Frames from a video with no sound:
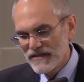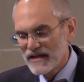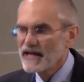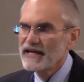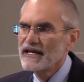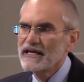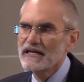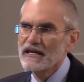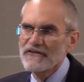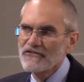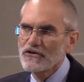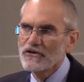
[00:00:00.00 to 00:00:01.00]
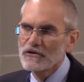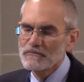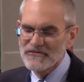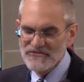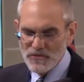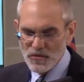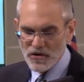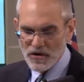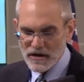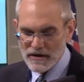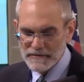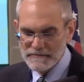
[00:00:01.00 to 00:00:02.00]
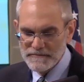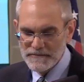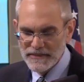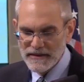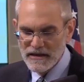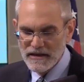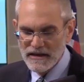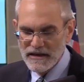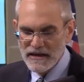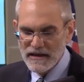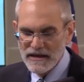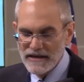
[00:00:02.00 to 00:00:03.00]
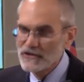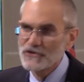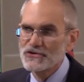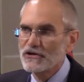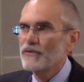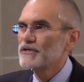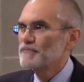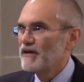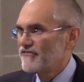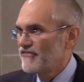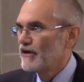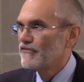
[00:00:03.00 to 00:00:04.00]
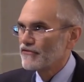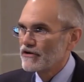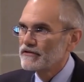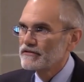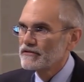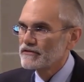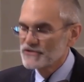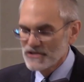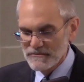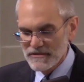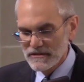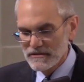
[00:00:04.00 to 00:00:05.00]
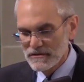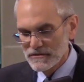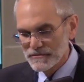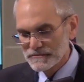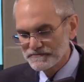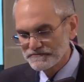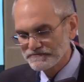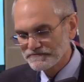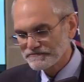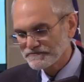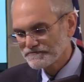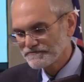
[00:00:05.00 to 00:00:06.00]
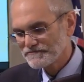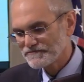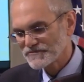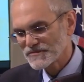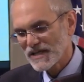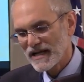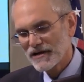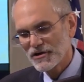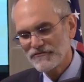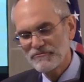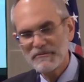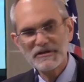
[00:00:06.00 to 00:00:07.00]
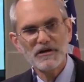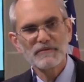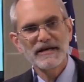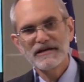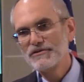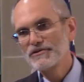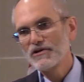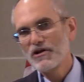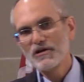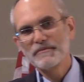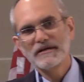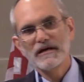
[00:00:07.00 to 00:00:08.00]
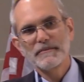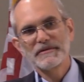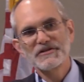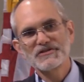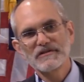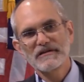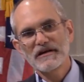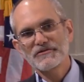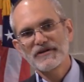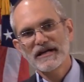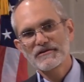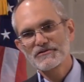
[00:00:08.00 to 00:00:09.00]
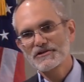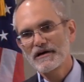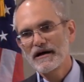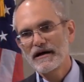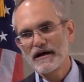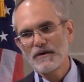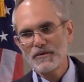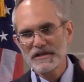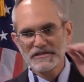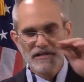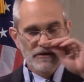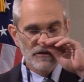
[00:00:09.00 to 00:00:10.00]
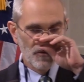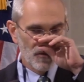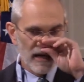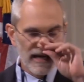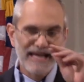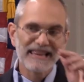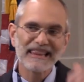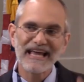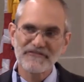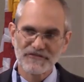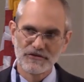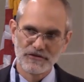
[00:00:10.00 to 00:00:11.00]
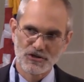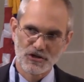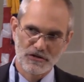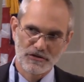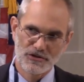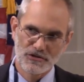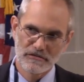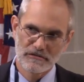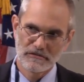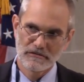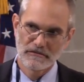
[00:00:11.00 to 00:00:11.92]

one that I had never heard before, and those are always my favorite, you know, something new. I heard from a young man who called me up and he said, Dr. Anders, I want to tell you why I left the church.